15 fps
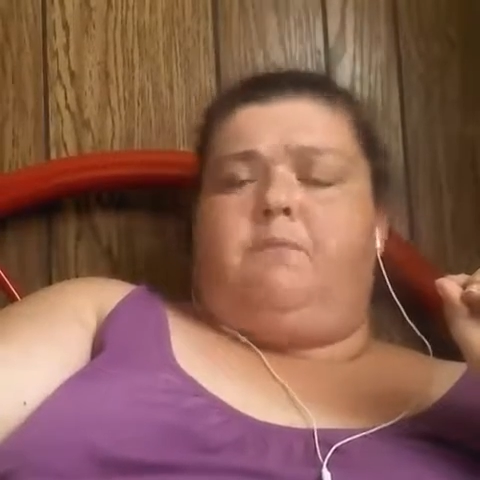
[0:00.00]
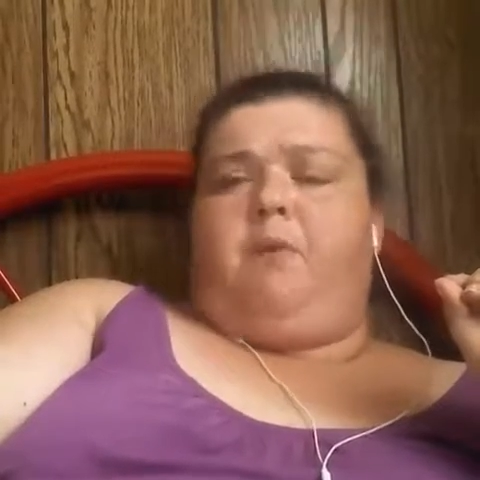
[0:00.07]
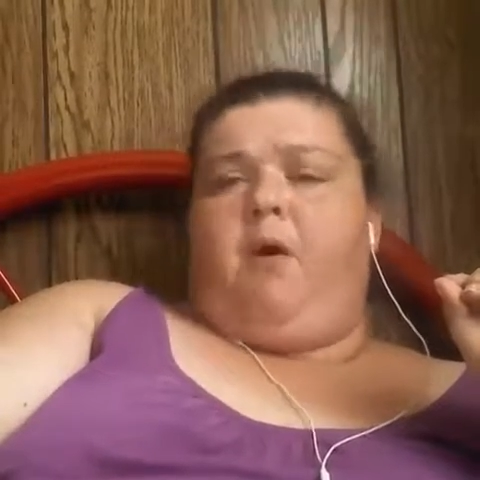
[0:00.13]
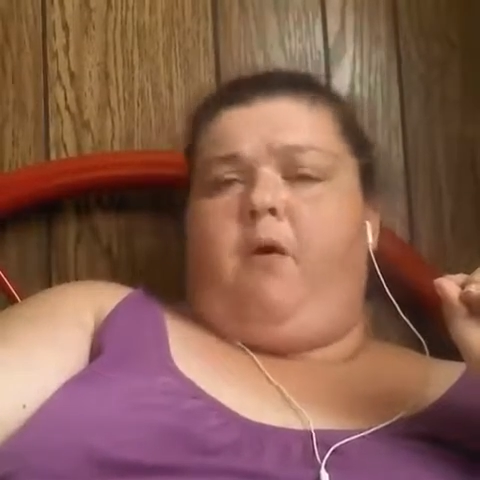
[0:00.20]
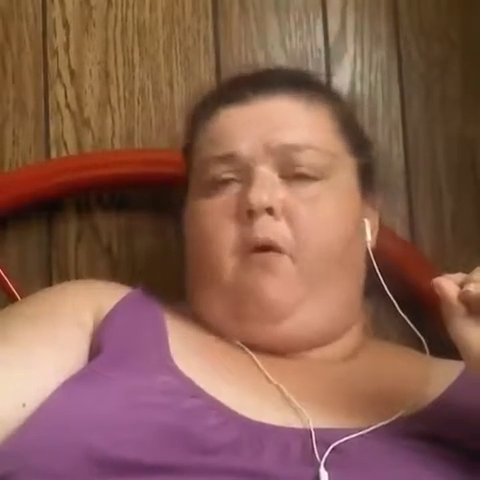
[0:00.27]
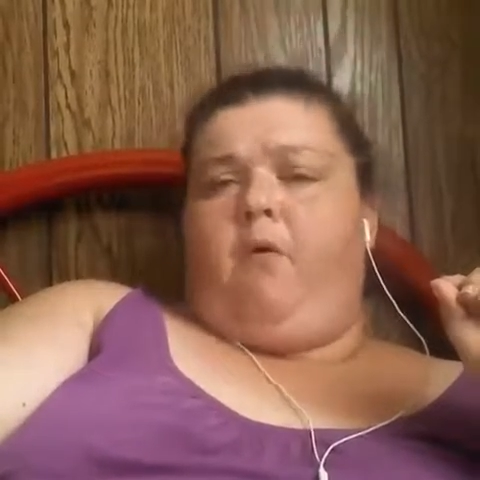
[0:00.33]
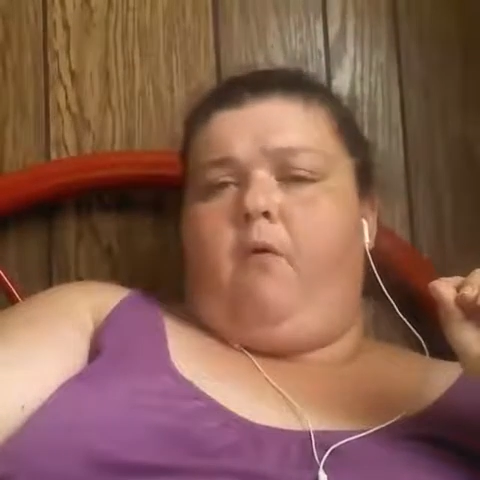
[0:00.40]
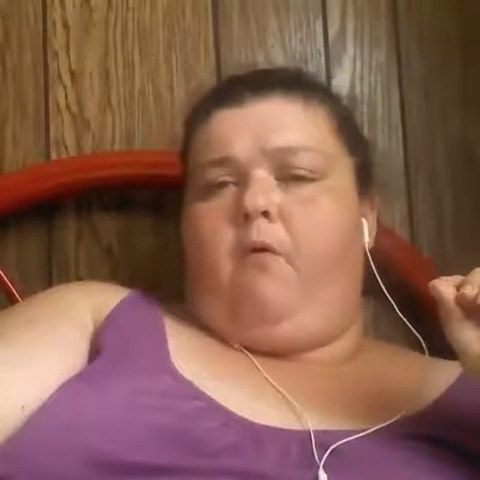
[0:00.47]

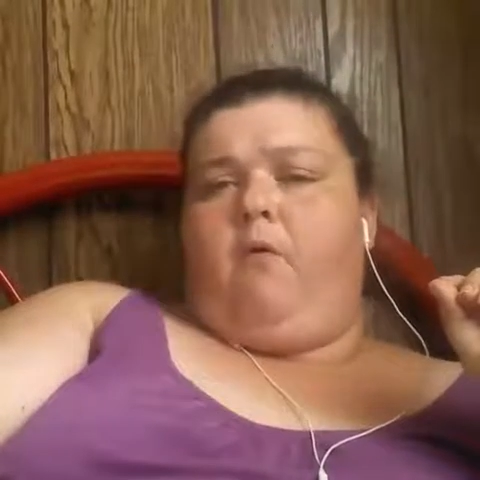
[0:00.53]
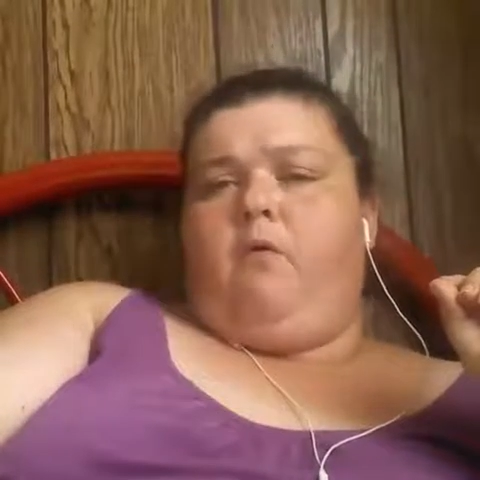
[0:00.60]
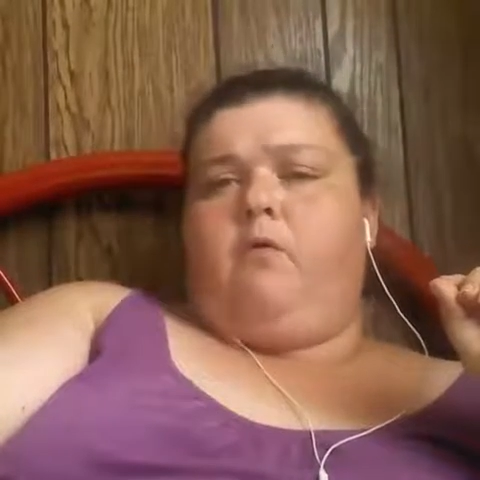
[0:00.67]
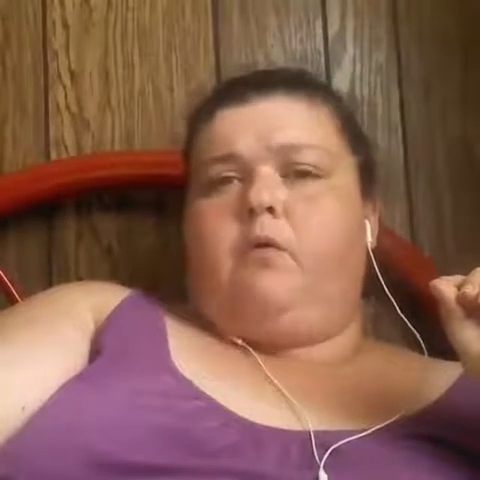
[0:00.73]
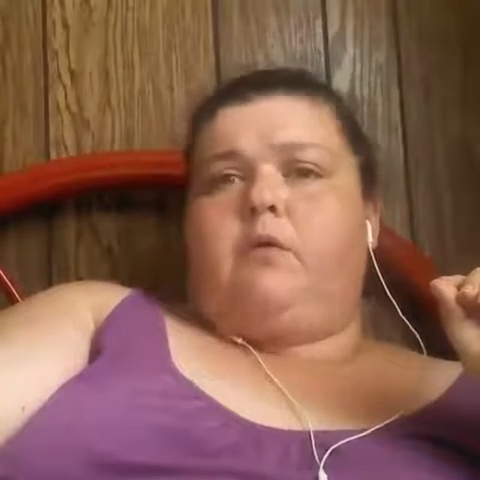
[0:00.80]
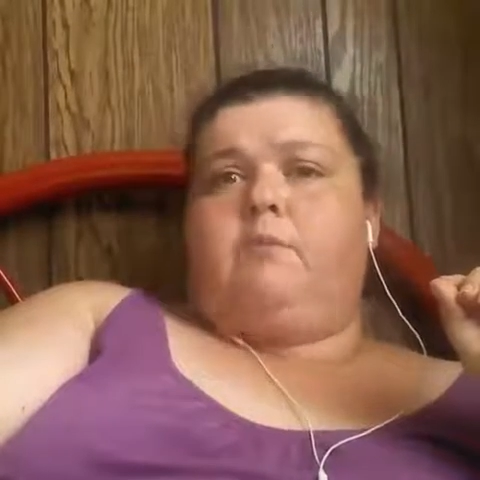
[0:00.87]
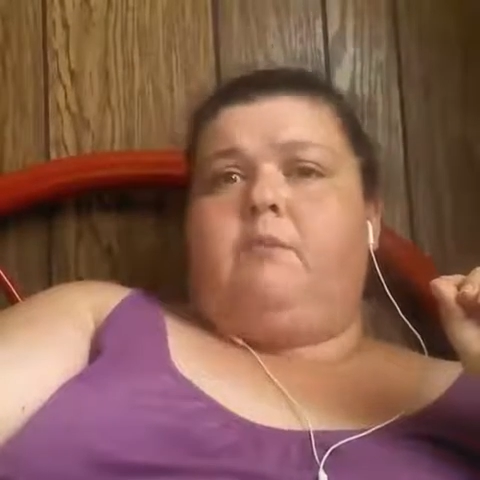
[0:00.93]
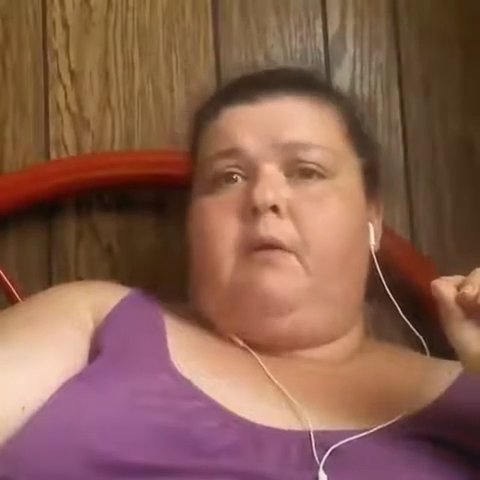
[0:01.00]

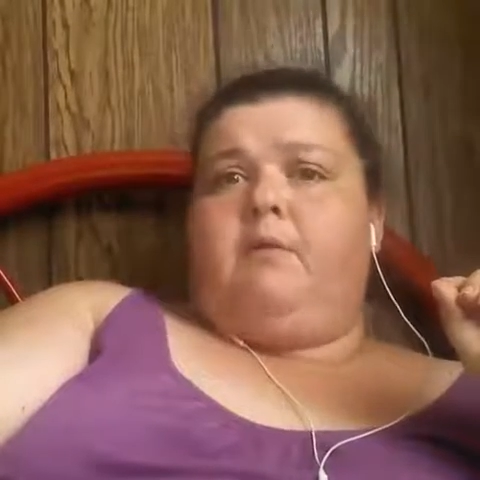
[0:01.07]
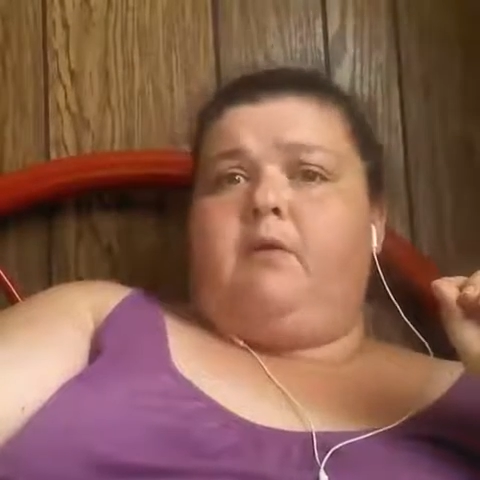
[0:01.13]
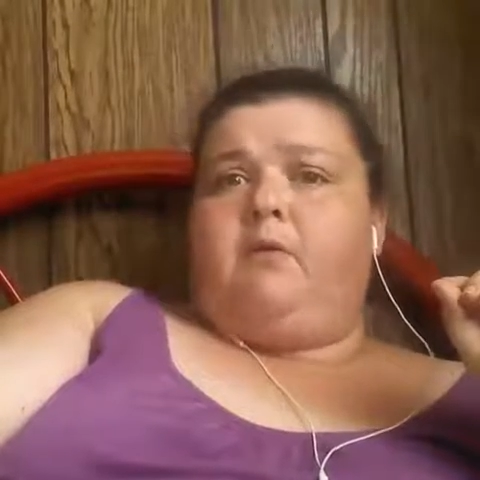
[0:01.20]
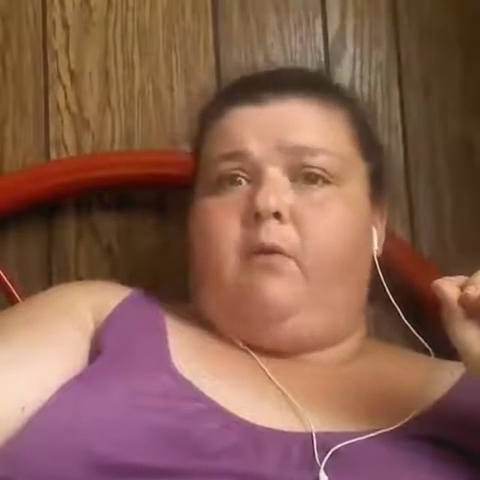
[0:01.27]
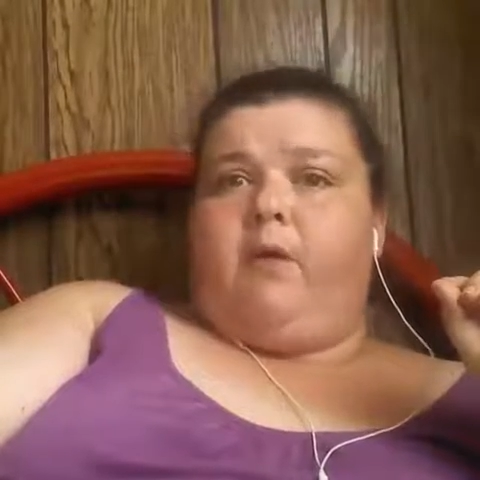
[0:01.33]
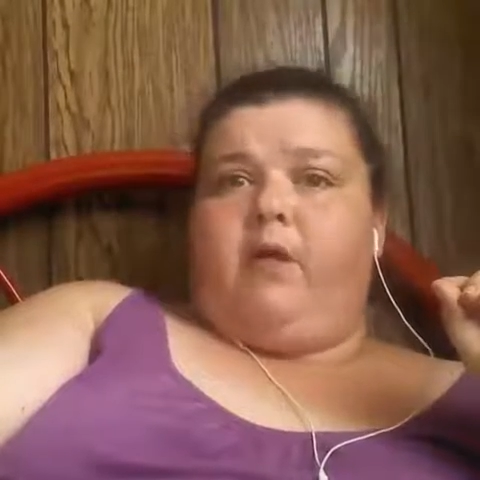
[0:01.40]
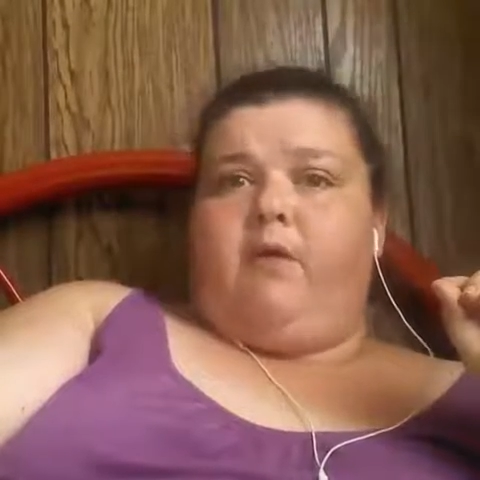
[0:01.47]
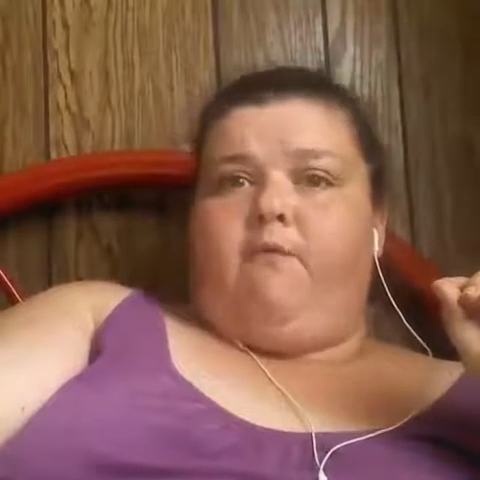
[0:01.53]
polls, maybe do
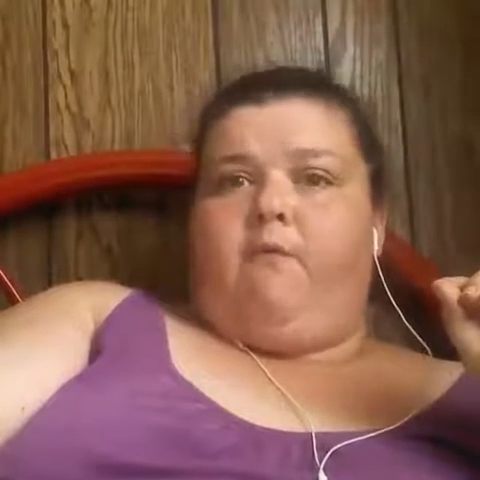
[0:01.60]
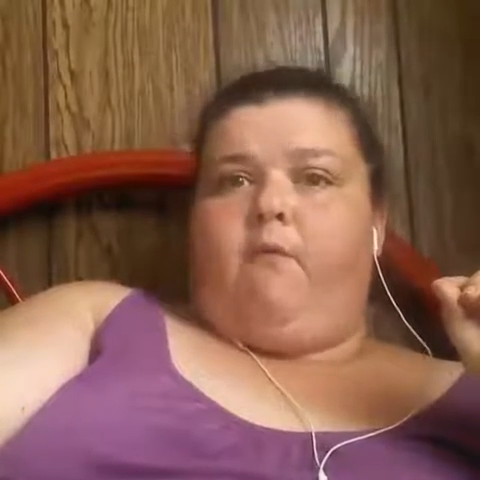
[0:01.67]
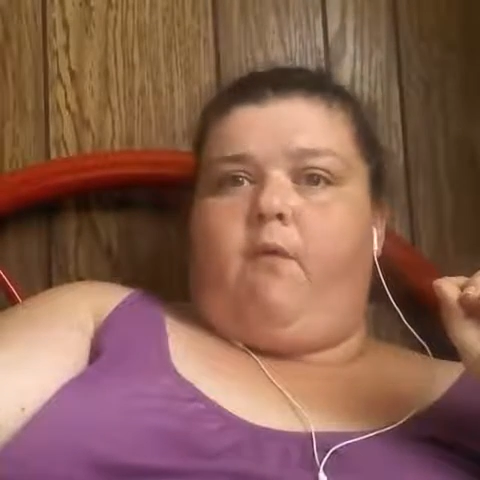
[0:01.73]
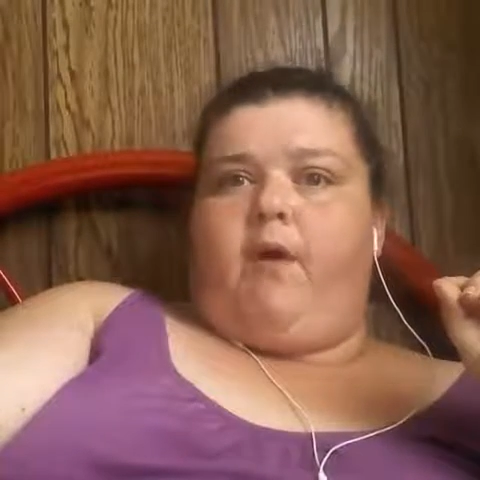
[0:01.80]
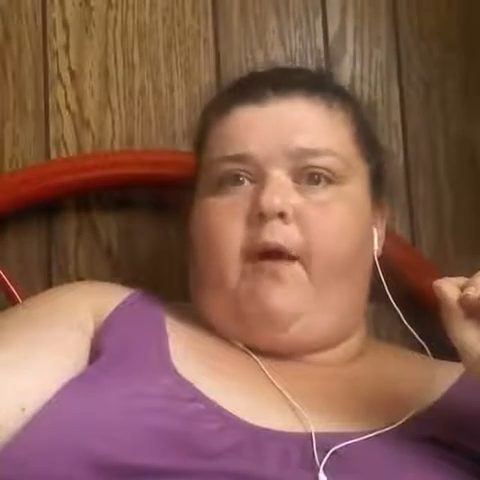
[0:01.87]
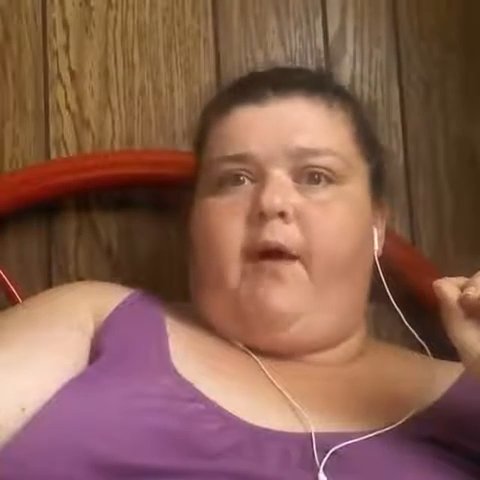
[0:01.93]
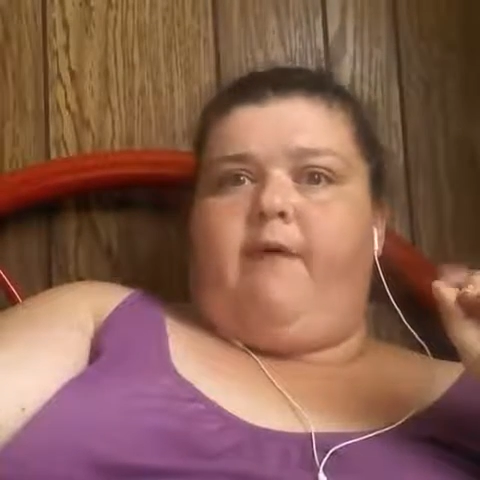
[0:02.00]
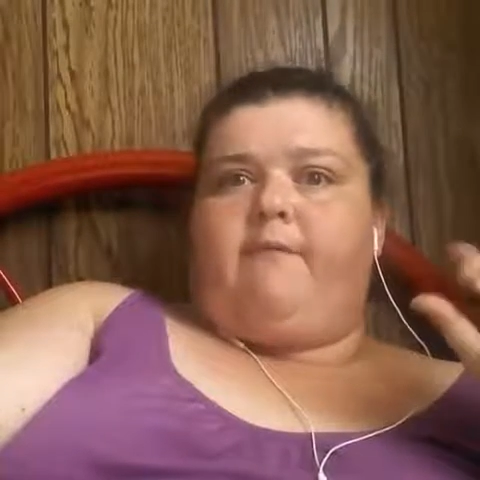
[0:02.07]
a giveaway.